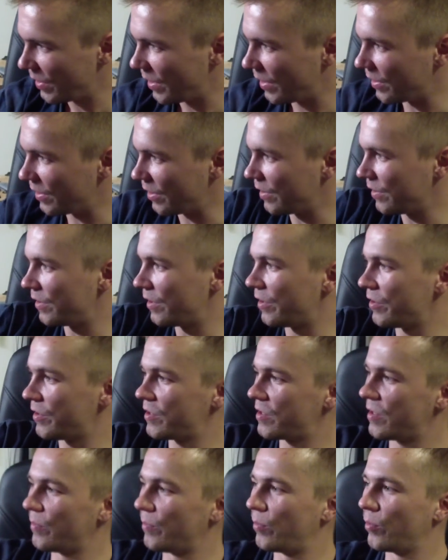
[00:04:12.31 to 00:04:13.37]
And then there
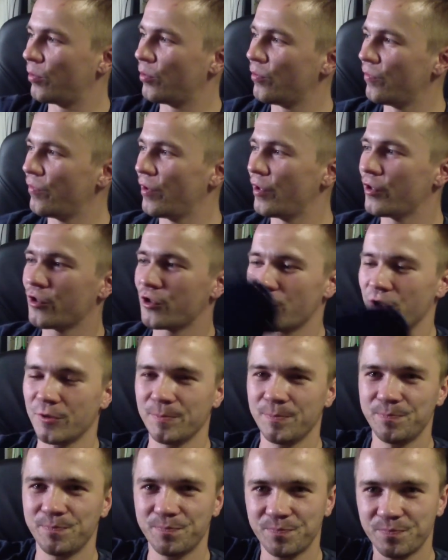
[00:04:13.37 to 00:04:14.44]
is the blue version,